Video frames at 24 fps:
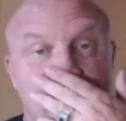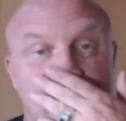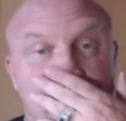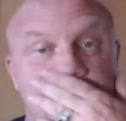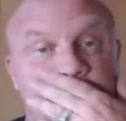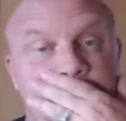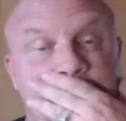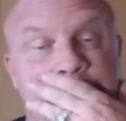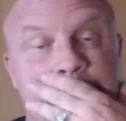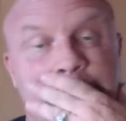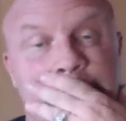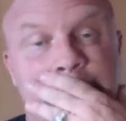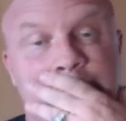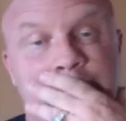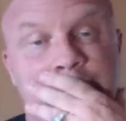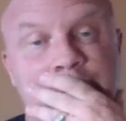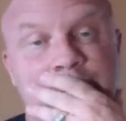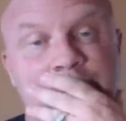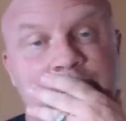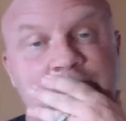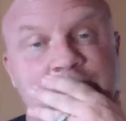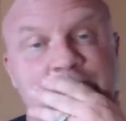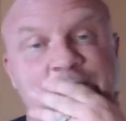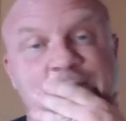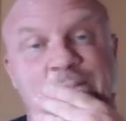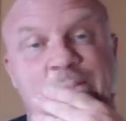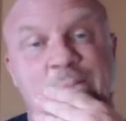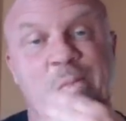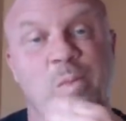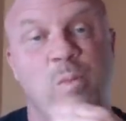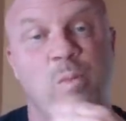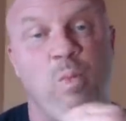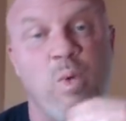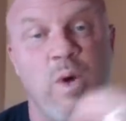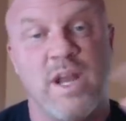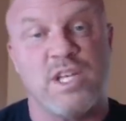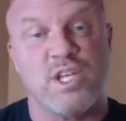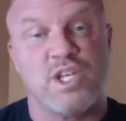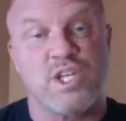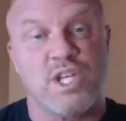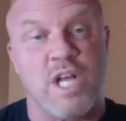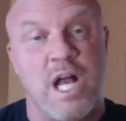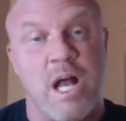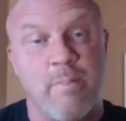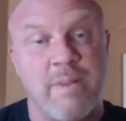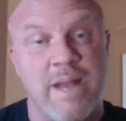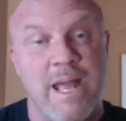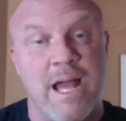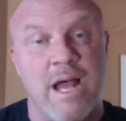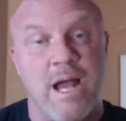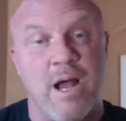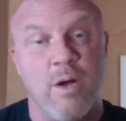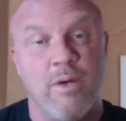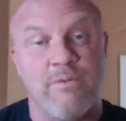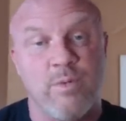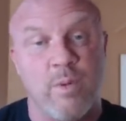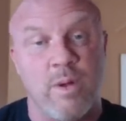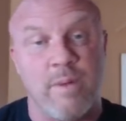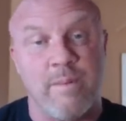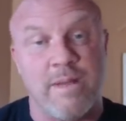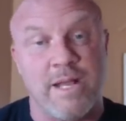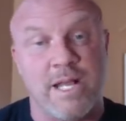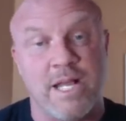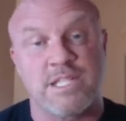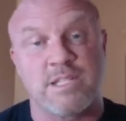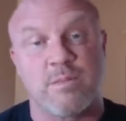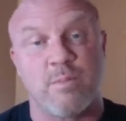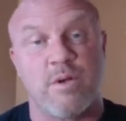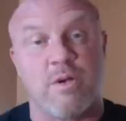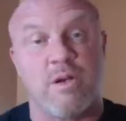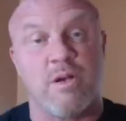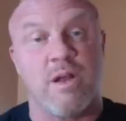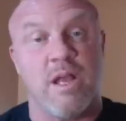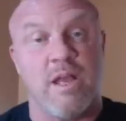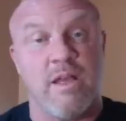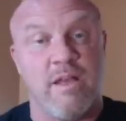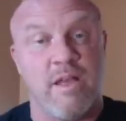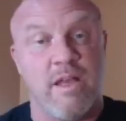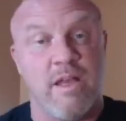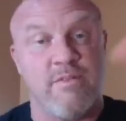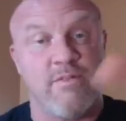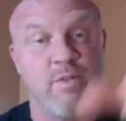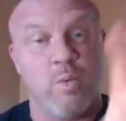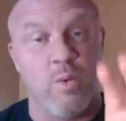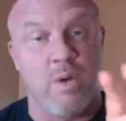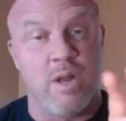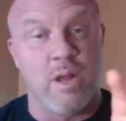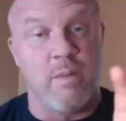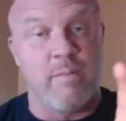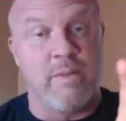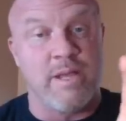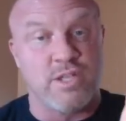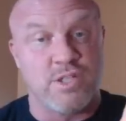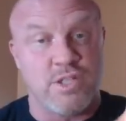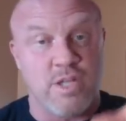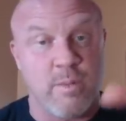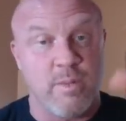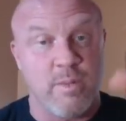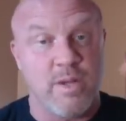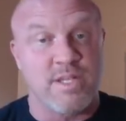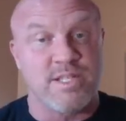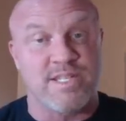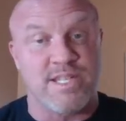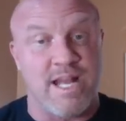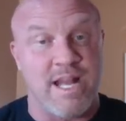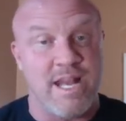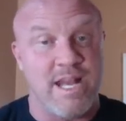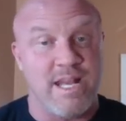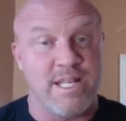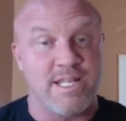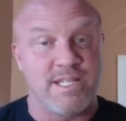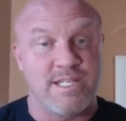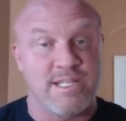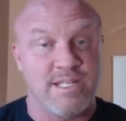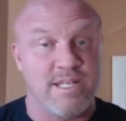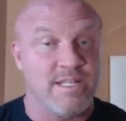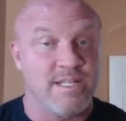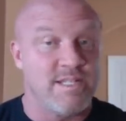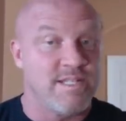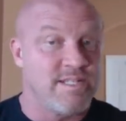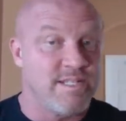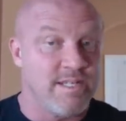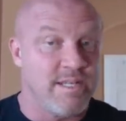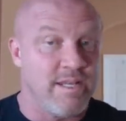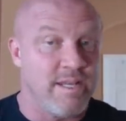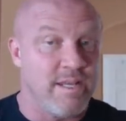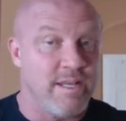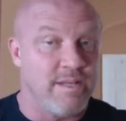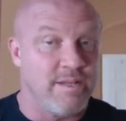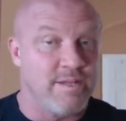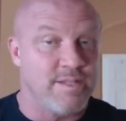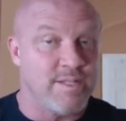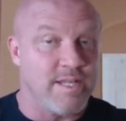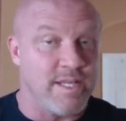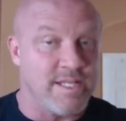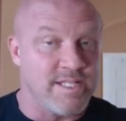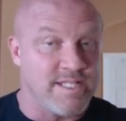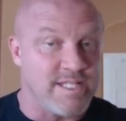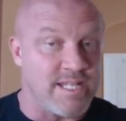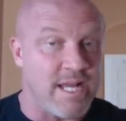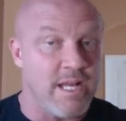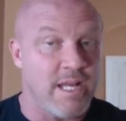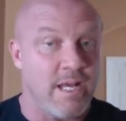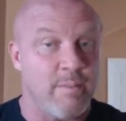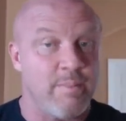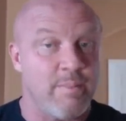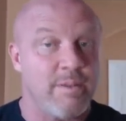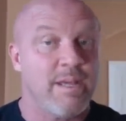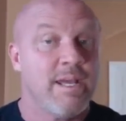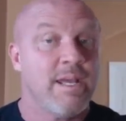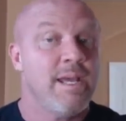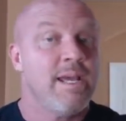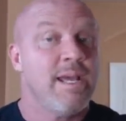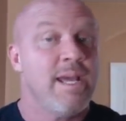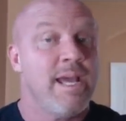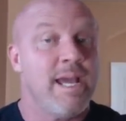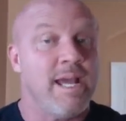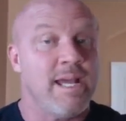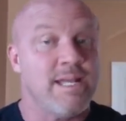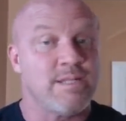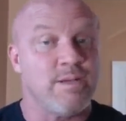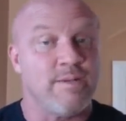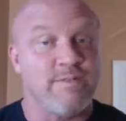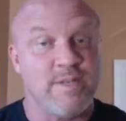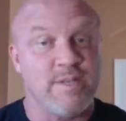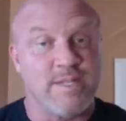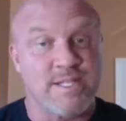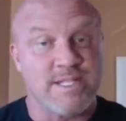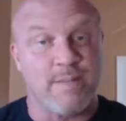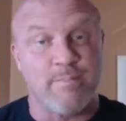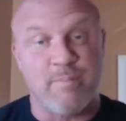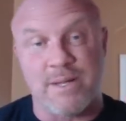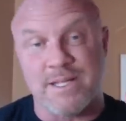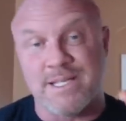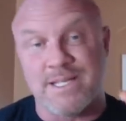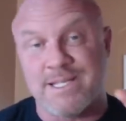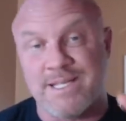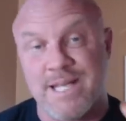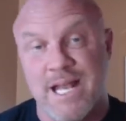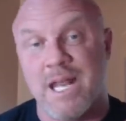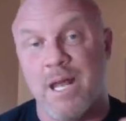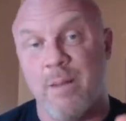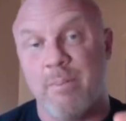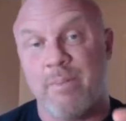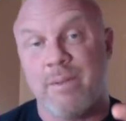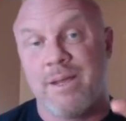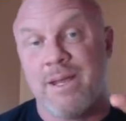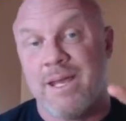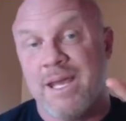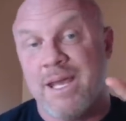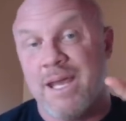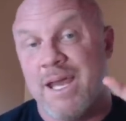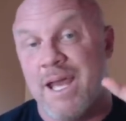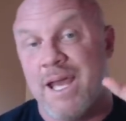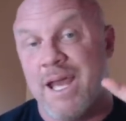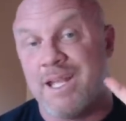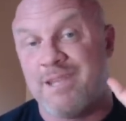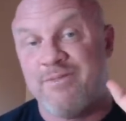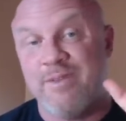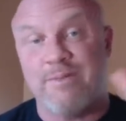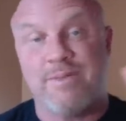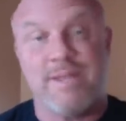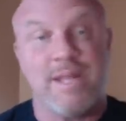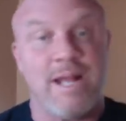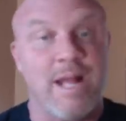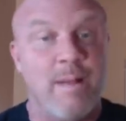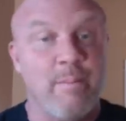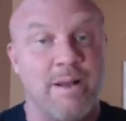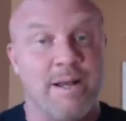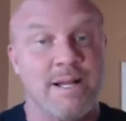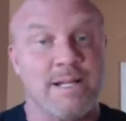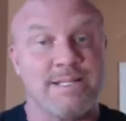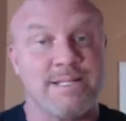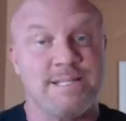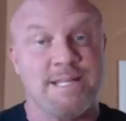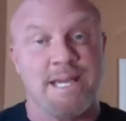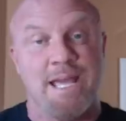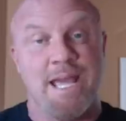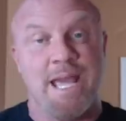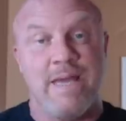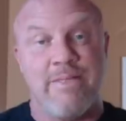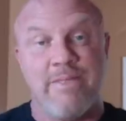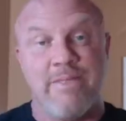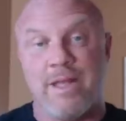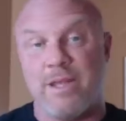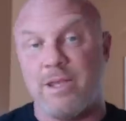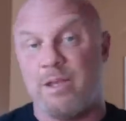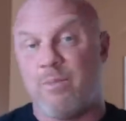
One is shop now if you want to be a customer. If you want to be a distributor, you say sign up. And so if you press sign up, it's $59, and then